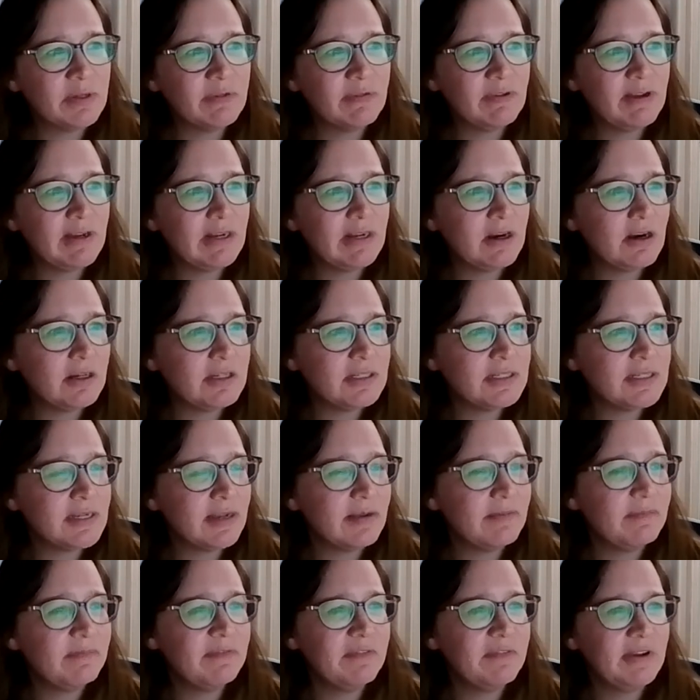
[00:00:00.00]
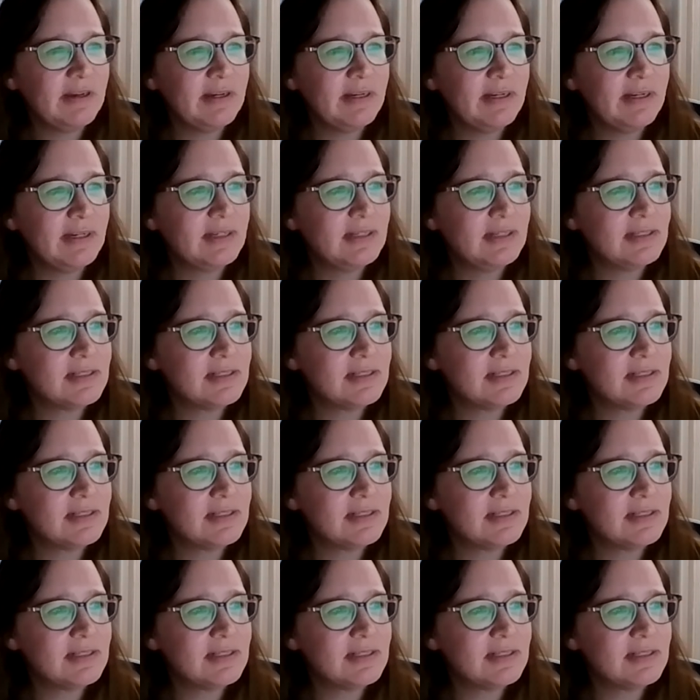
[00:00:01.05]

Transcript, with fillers: but have had a hard time finding an